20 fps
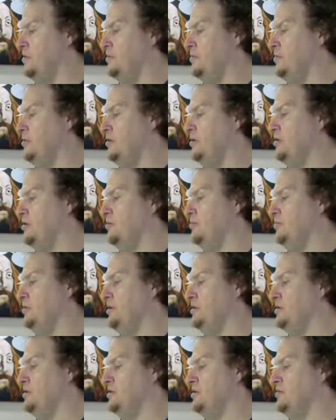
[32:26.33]
Putting little
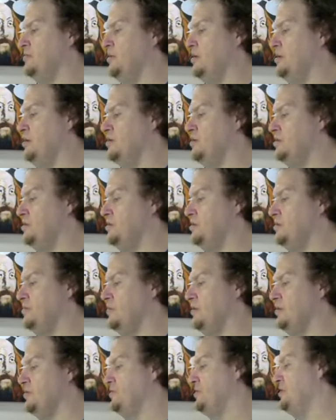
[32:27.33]
pieces of Mars as it
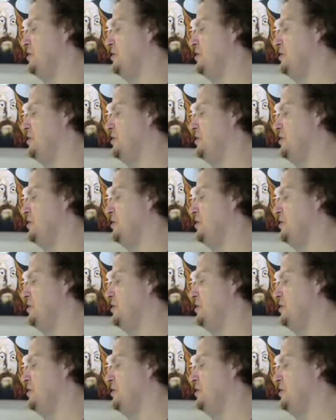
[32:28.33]
blows